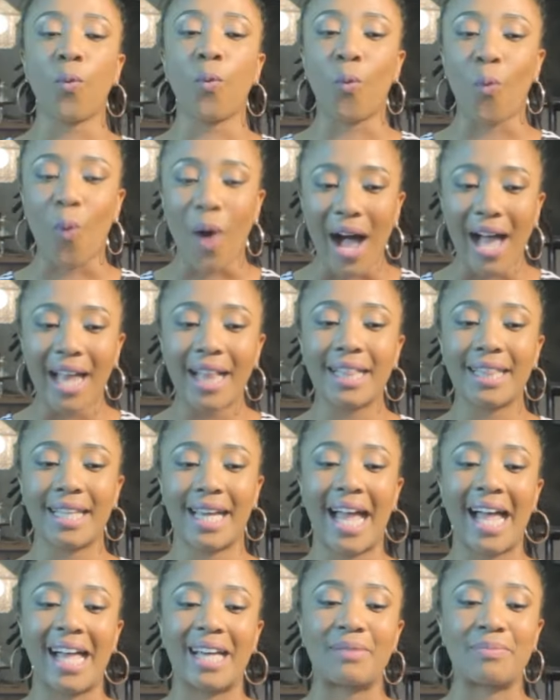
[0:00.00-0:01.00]
while
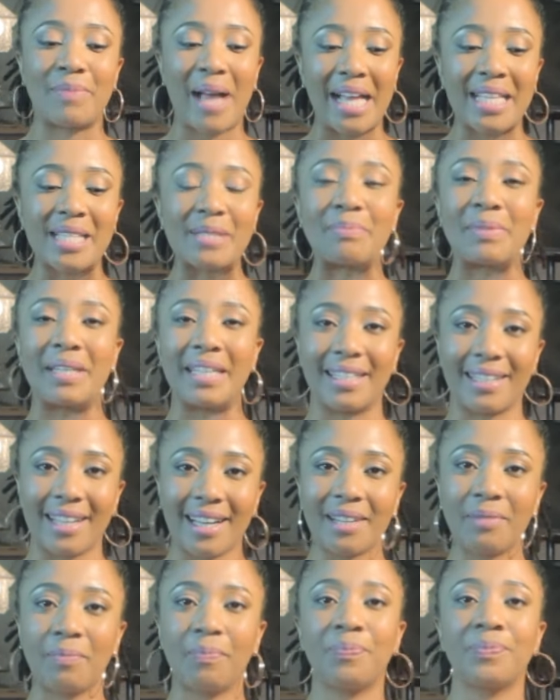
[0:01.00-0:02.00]
at mass
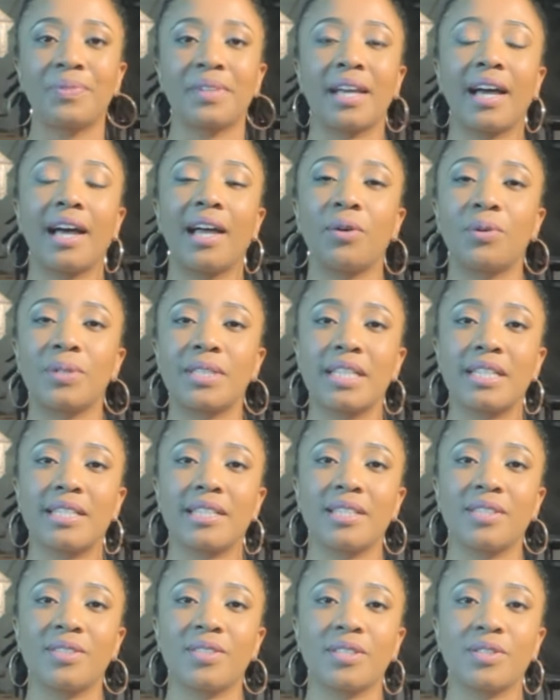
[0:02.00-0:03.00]
media, I
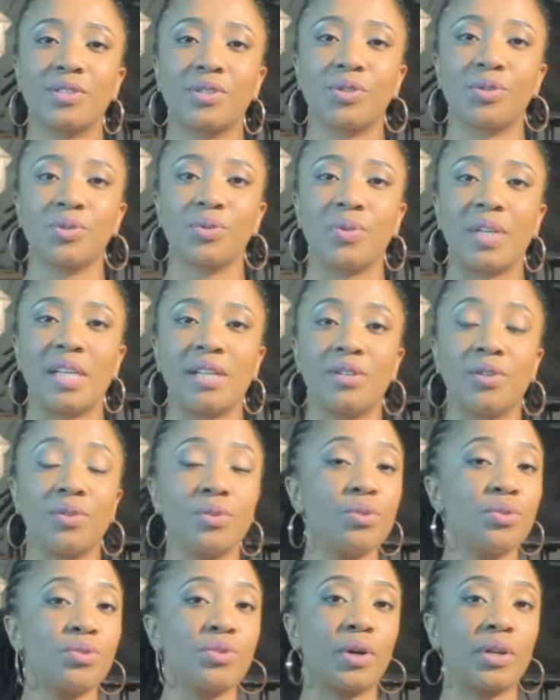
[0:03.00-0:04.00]
auditioned to read
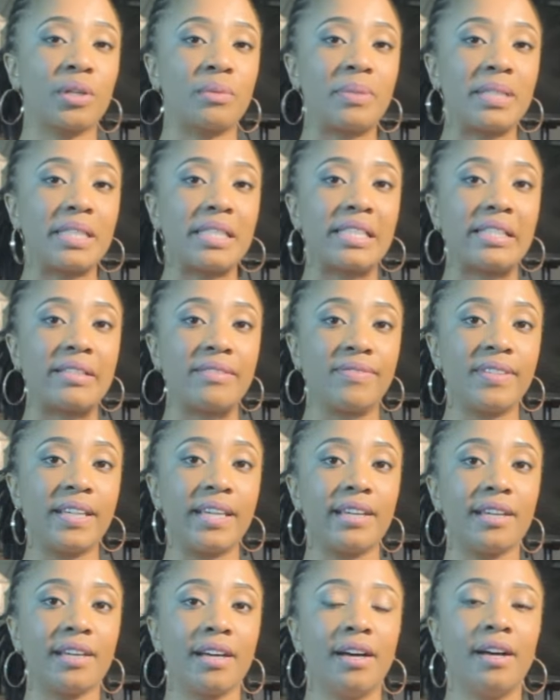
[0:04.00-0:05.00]
news on
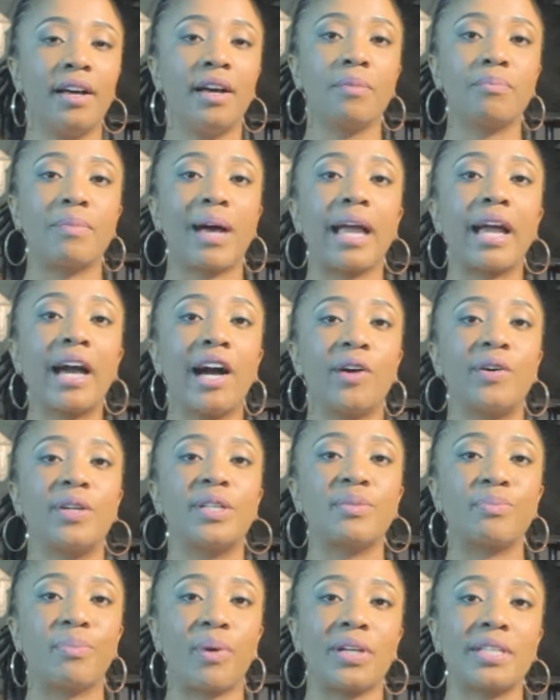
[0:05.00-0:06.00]
BTV. My
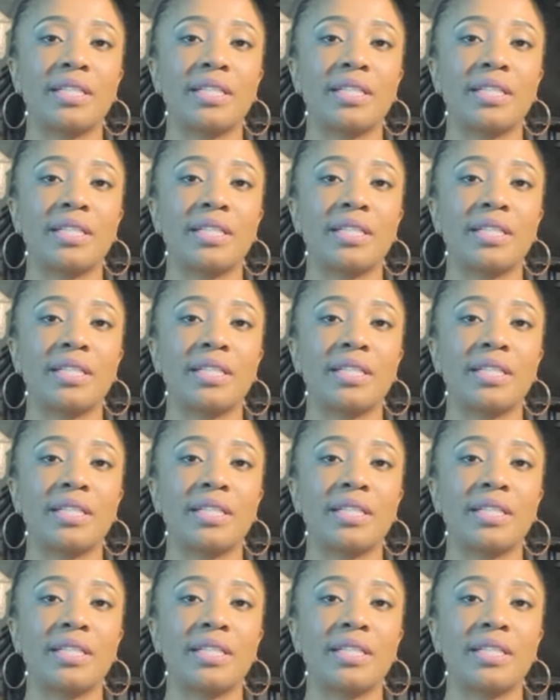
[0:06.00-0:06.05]
current